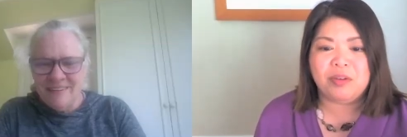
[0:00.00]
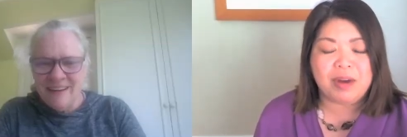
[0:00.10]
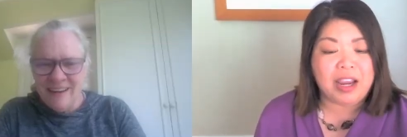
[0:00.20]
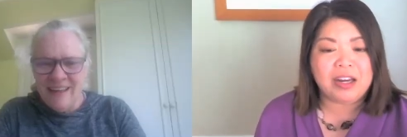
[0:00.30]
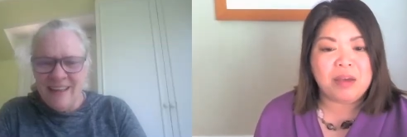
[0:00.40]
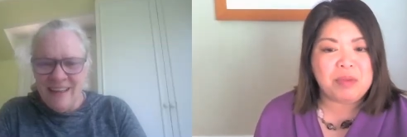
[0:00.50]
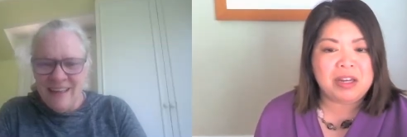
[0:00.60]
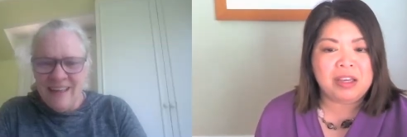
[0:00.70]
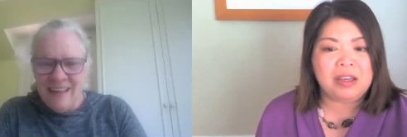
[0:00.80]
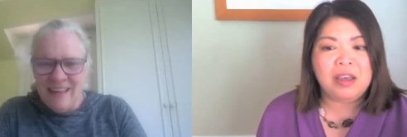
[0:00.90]
Speaker 1: you're right. I mean,
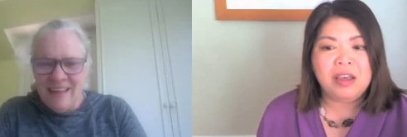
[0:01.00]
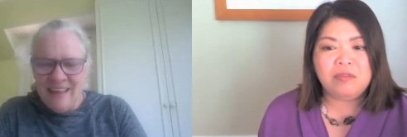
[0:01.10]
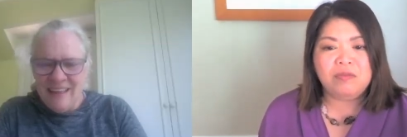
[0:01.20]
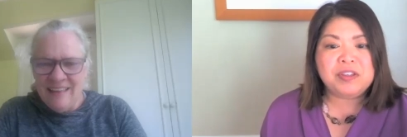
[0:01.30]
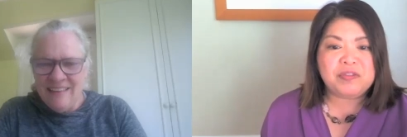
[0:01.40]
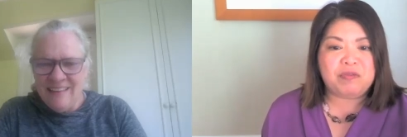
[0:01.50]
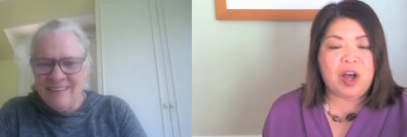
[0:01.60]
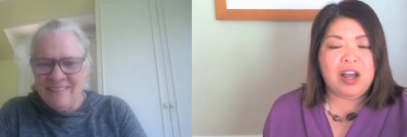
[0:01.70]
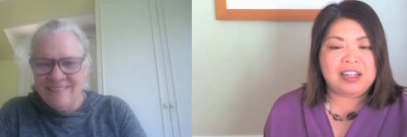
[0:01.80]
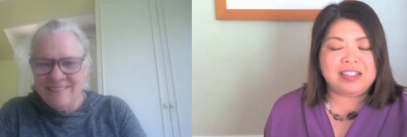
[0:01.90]
he Vince
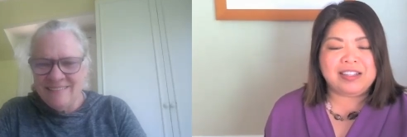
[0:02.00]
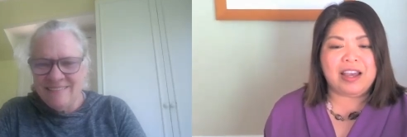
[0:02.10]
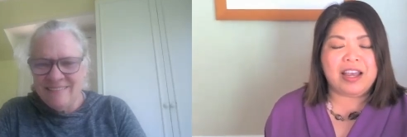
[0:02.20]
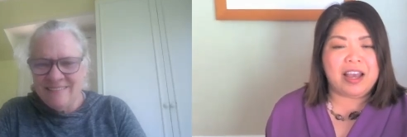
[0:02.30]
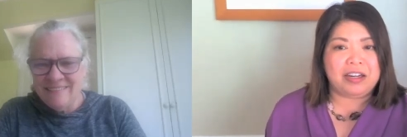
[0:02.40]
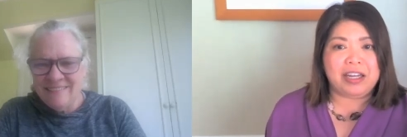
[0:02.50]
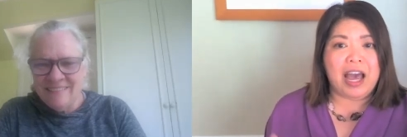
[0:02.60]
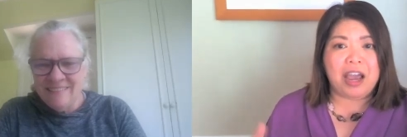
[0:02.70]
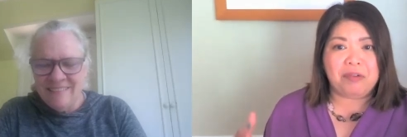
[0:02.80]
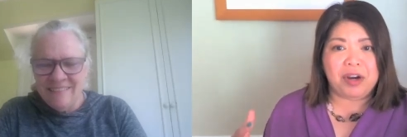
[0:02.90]
Vaughn is that kind of
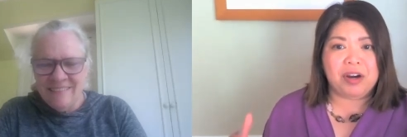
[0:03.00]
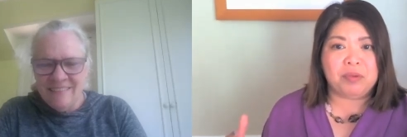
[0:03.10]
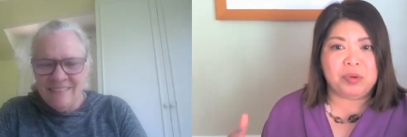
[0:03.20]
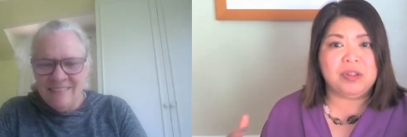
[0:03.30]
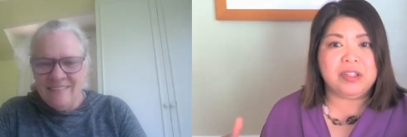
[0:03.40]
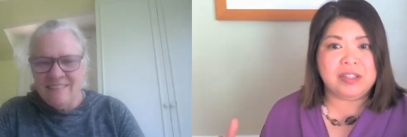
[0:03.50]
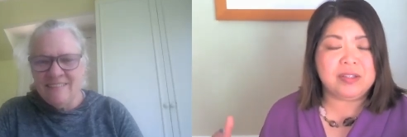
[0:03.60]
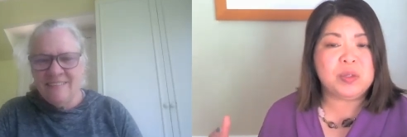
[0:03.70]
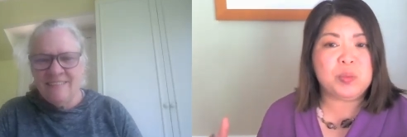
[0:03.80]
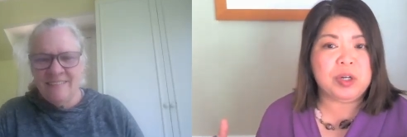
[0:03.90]
guy where where the list
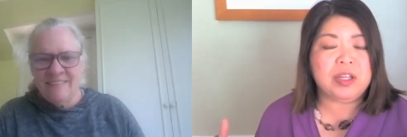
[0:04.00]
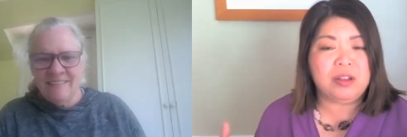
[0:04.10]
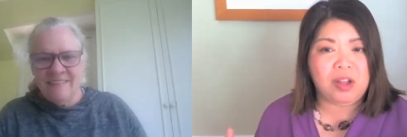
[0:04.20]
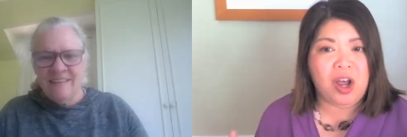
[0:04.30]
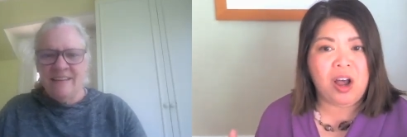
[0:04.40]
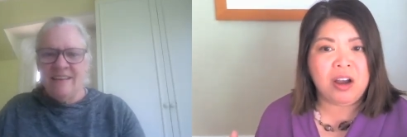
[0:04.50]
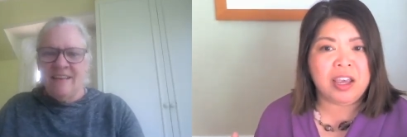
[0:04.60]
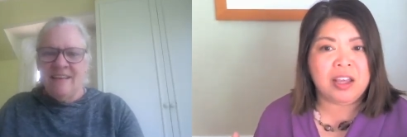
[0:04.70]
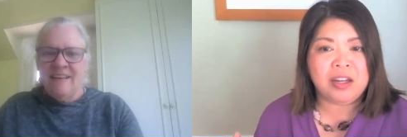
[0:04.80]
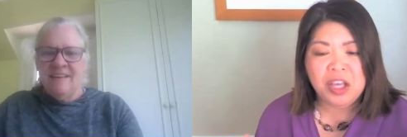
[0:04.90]
is pretty long
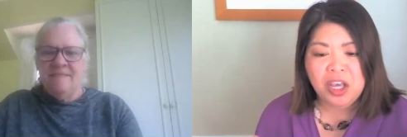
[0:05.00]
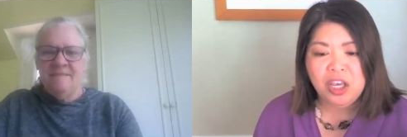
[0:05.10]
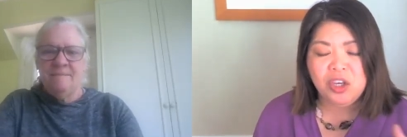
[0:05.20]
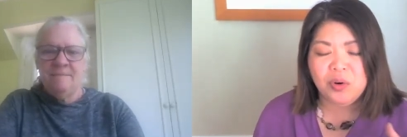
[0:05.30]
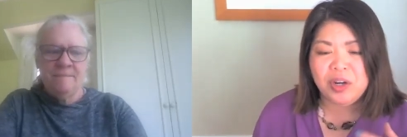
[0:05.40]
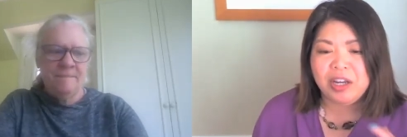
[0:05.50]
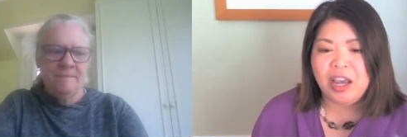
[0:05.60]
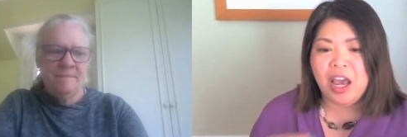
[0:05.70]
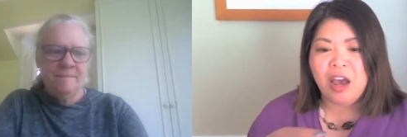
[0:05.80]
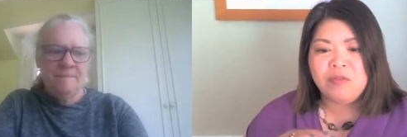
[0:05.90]
and you're going
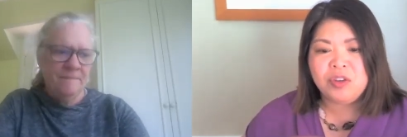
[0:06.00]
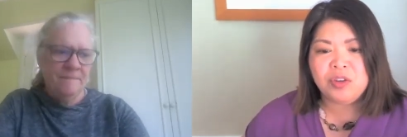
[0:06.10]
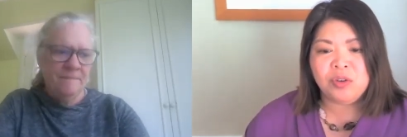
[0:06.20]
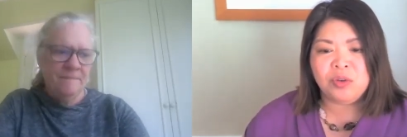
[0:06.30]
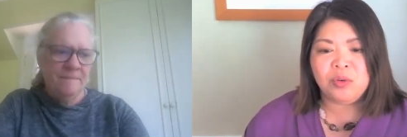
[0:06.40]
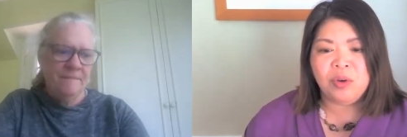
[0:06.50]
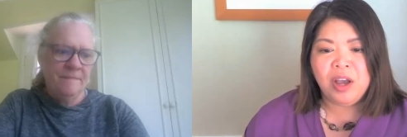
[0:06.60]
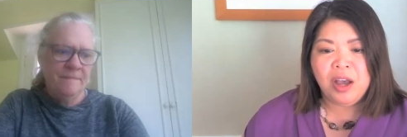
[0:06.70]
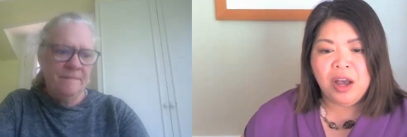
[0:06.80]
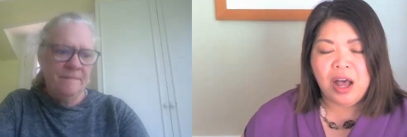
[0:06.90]
to have to
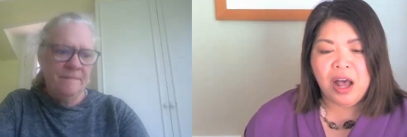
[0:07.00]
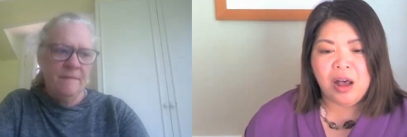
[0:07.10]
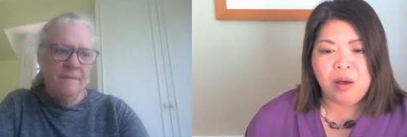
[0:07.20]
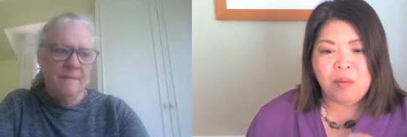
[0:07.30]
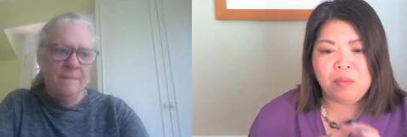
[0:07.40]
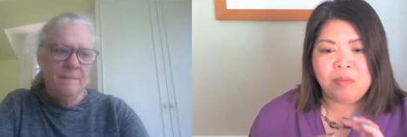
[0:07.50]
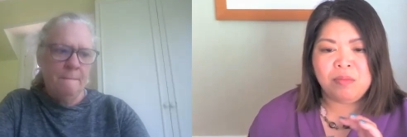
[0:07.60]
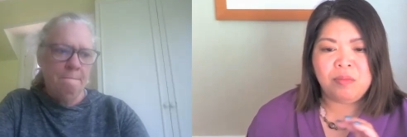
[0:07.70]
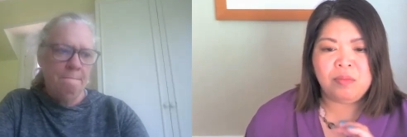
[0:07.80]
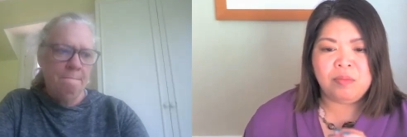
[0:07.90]
um,
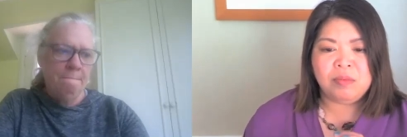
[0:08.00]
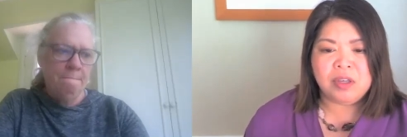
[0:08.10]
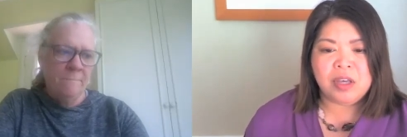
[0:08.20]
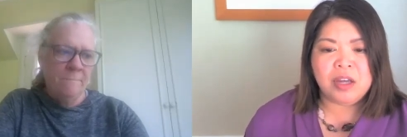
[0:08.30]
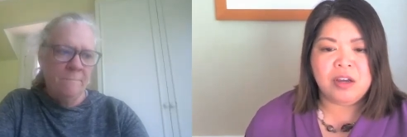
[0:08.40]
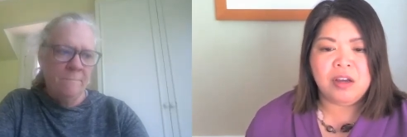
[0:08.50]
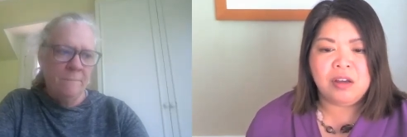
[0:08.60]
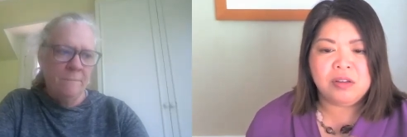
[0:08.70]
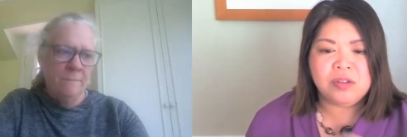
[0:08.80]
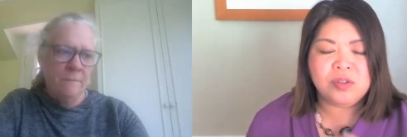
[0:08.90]
kind of
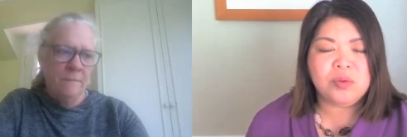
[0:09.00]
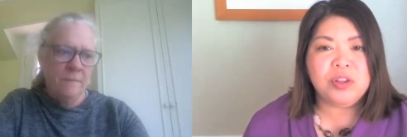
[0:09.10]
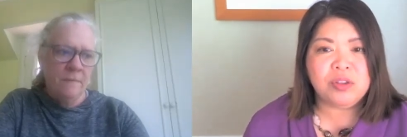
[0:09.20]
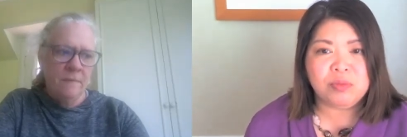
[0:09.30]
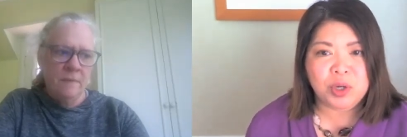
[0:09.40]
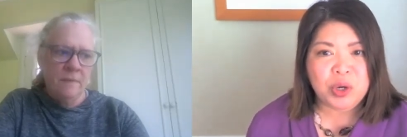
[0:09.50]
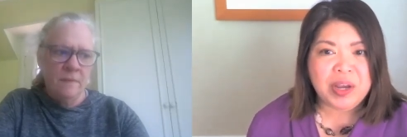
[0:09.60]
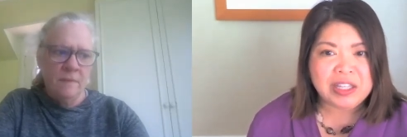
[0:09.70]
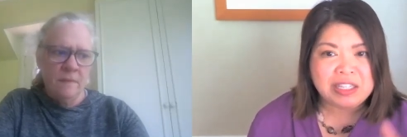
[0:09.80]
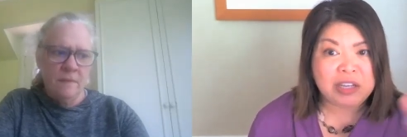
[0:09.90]
sort through
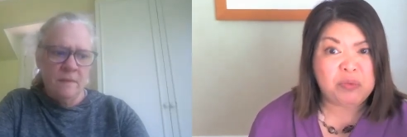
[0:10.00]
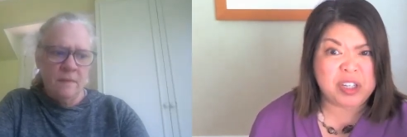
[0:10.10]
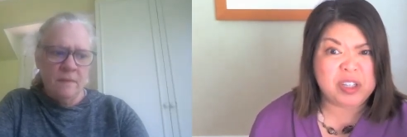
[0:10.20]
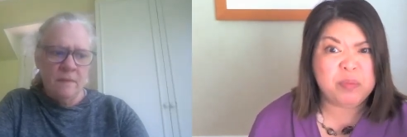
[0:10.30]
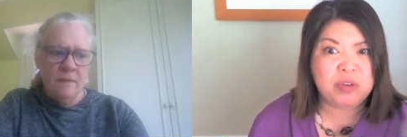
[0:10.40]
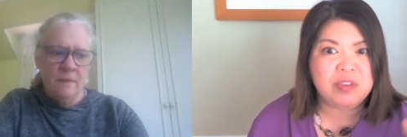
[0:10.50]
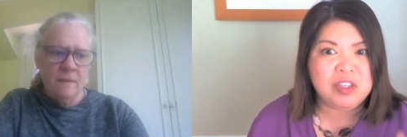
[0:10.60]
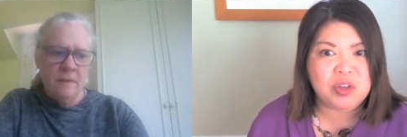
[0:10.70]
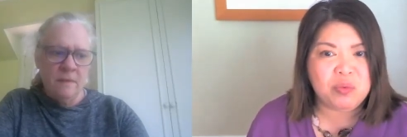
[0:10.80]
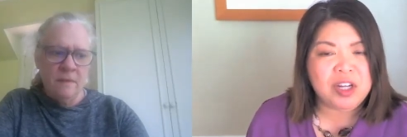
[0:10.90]
and see which
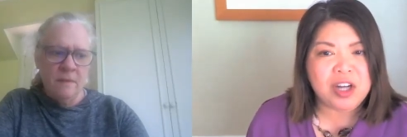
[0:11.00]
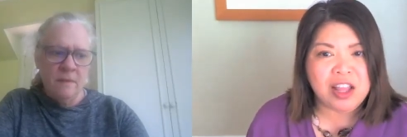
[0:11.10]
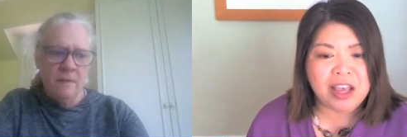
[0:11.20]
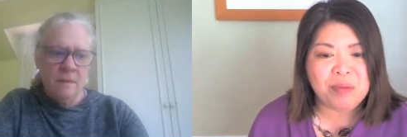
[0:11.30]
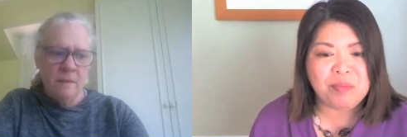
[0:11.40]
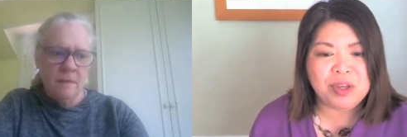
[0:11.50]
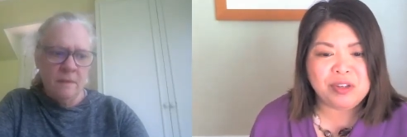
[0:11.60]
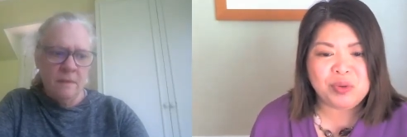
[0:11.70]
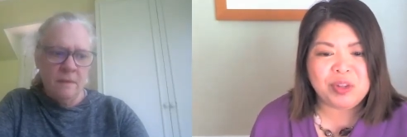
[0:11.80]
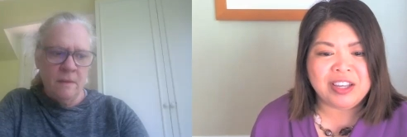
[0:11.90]
movies you want on that
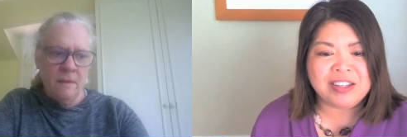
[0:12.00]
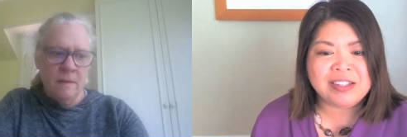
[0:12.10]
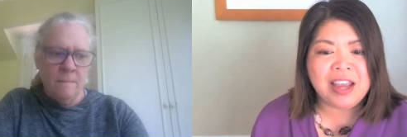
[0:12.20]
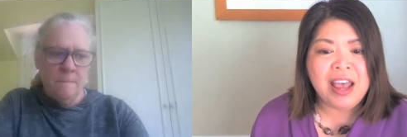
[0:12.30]
binge list.